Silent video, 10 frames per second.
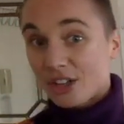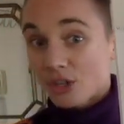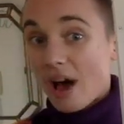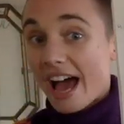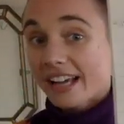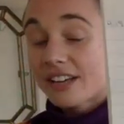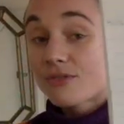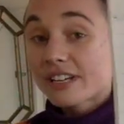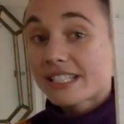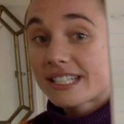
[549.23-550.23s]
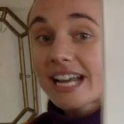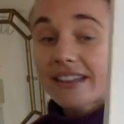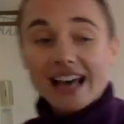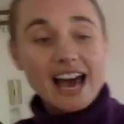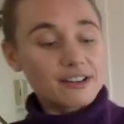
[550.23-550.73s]
So I can
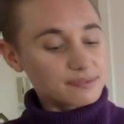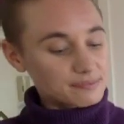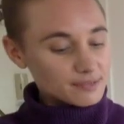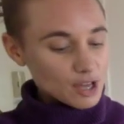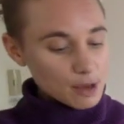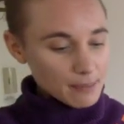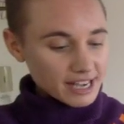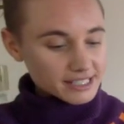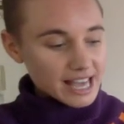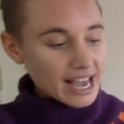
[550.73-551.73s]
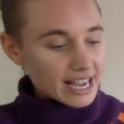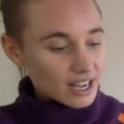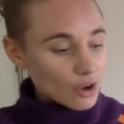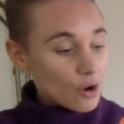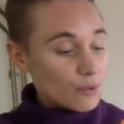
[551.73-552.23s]
restate that by
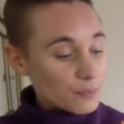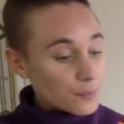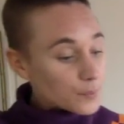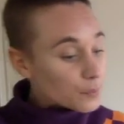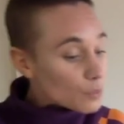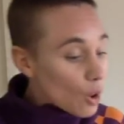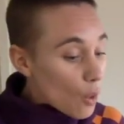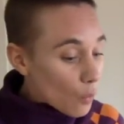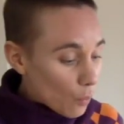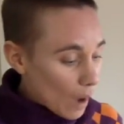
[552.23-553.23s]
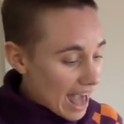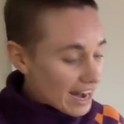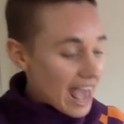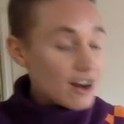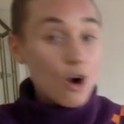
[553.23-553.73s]
saying, when
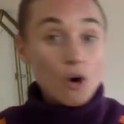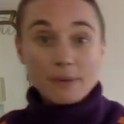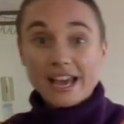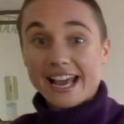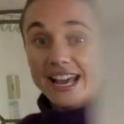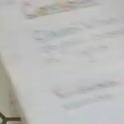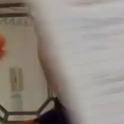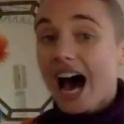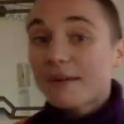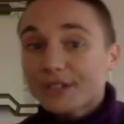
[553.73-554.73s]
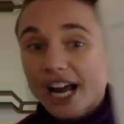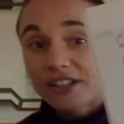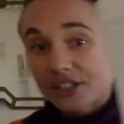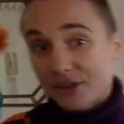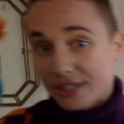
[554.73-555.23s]
an opaque
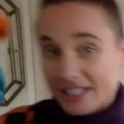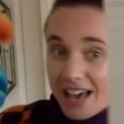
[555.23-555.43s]
object, using